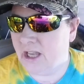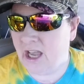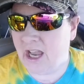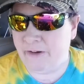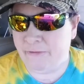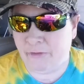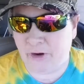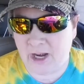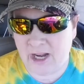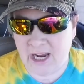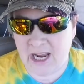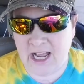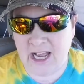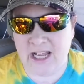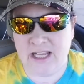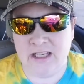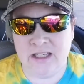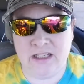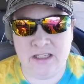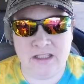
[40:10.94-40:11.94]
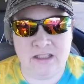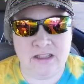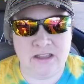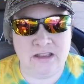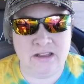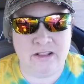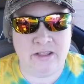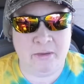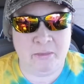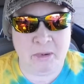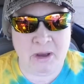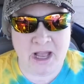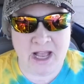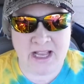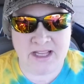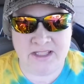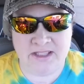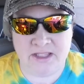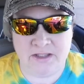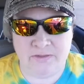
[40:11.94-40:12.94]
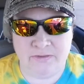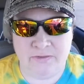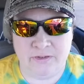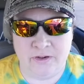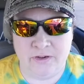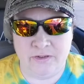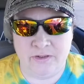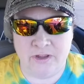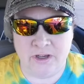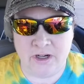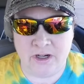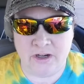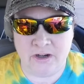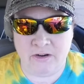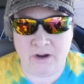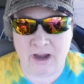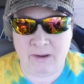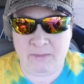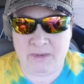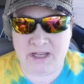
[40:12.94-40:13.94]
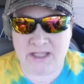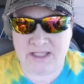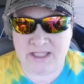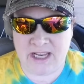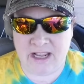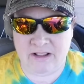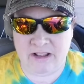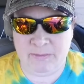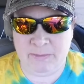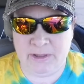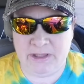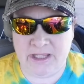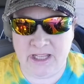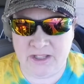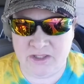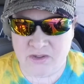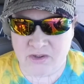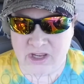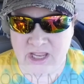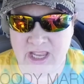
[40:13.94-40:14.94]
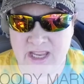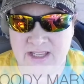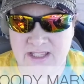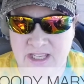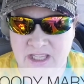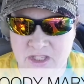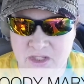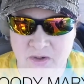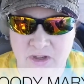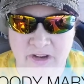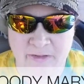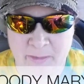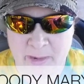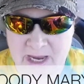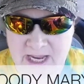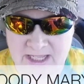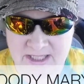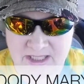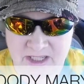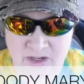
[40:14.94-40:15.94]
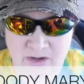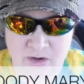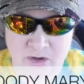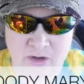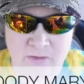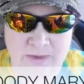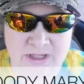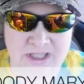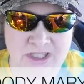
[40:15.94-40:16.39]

I forgot the pasta for the crab meat salad, but that's okay because I do have pasta at home.